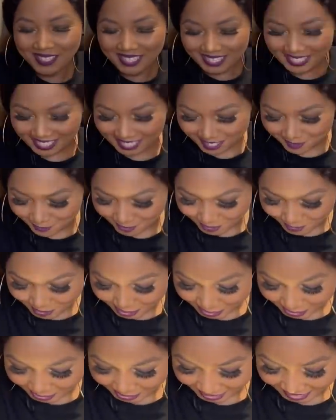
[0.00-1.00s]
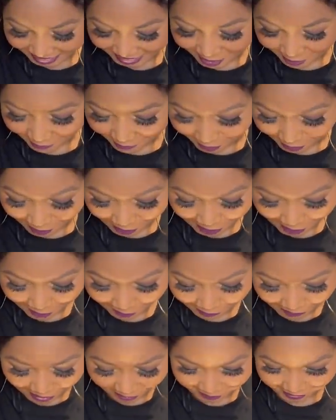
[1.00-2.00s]
thank you. But 1, 2, 3,
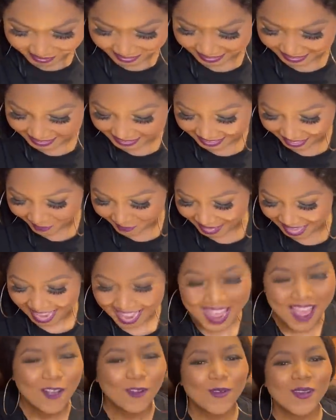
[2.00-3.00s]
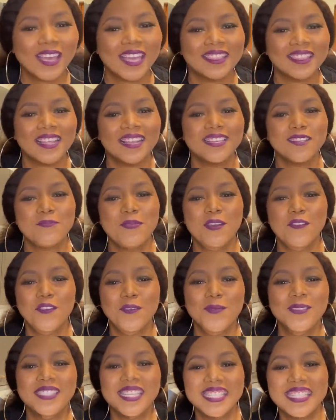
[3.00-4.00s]
4, 5, 6, 7. Go another
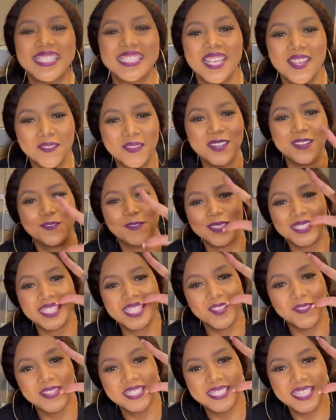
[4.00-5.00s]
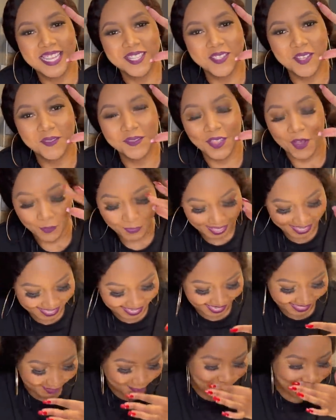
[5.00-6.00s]
7 for 7 days of the week,
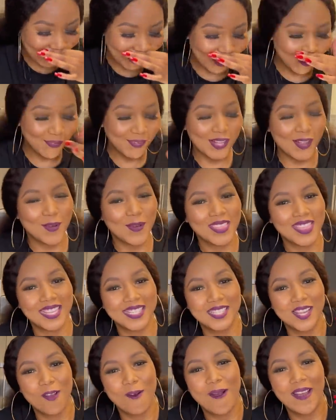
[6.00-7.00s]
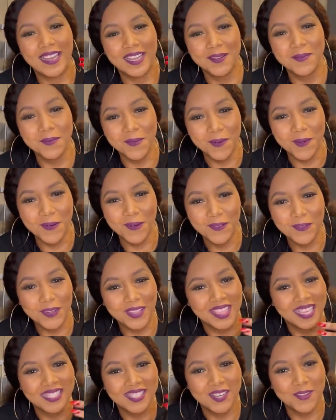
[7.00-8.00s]
guys. Thank you for 31 more for
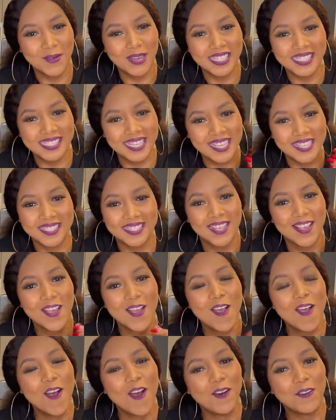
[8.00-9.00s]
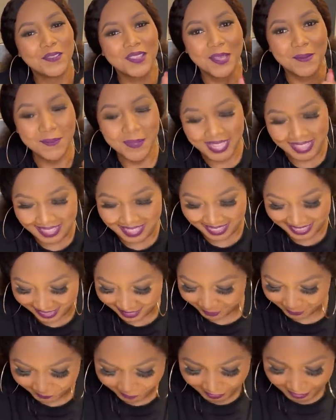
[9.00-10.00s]
31 days of the month.
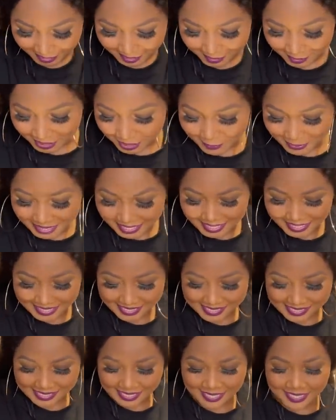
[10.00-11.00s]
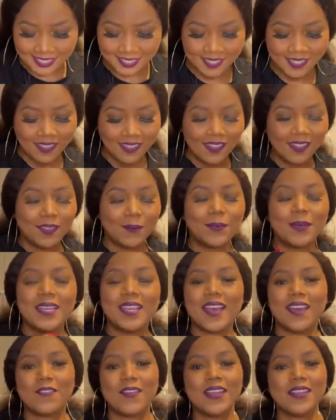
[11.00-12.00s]
It's gonna be lit. But
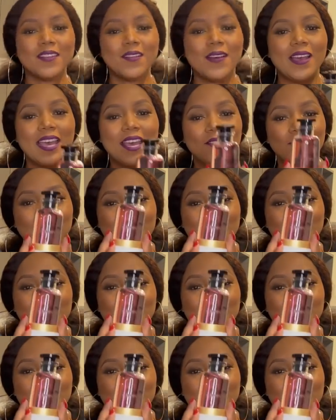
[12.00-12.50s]
yeah, right now I have